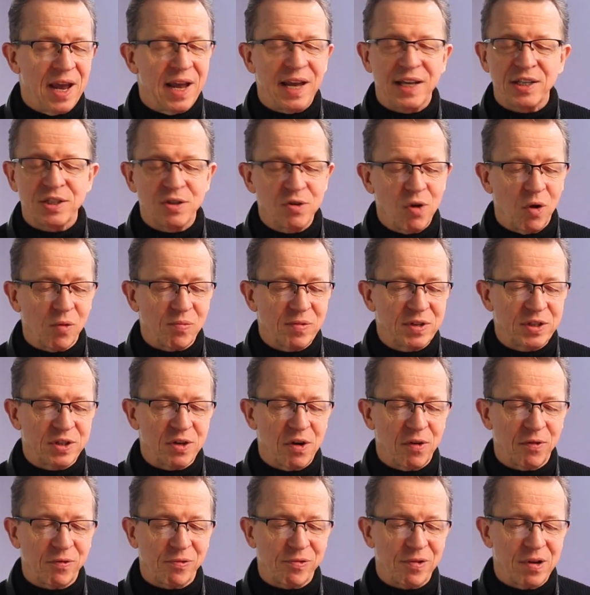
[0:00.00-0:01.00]
It's not
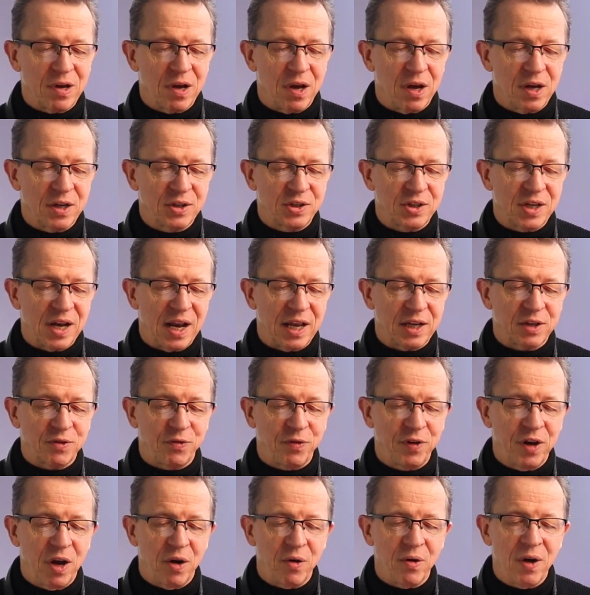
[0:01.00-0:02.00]
reserved for a select
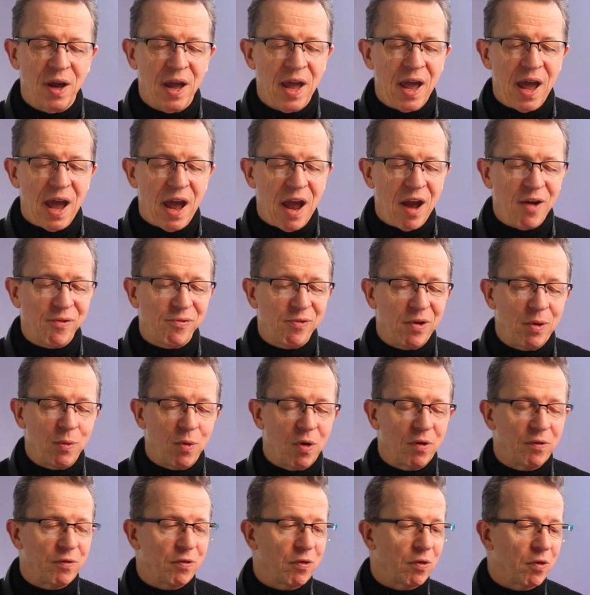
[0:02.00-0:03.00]
few.
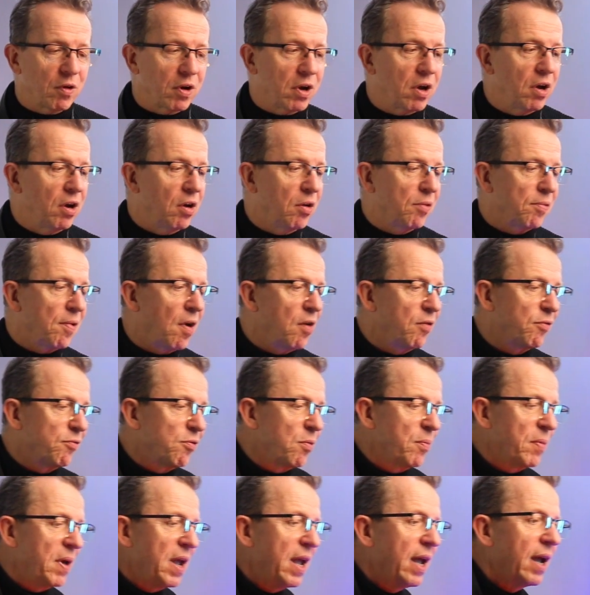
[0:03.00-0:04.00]
Everyone can grow
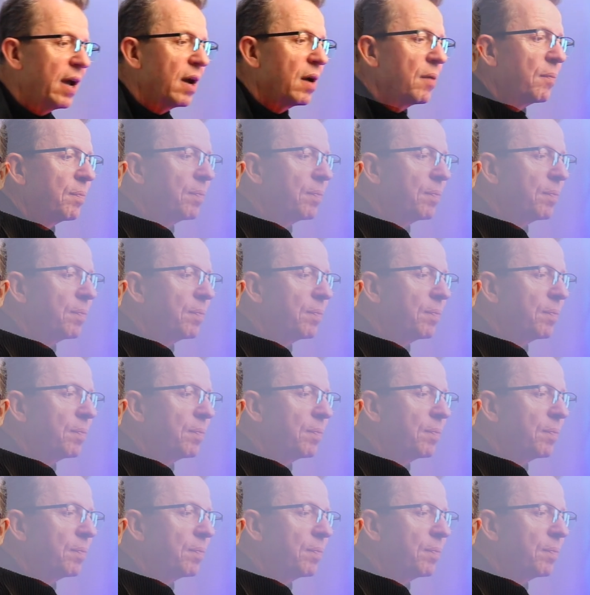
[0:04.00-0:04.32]
from here.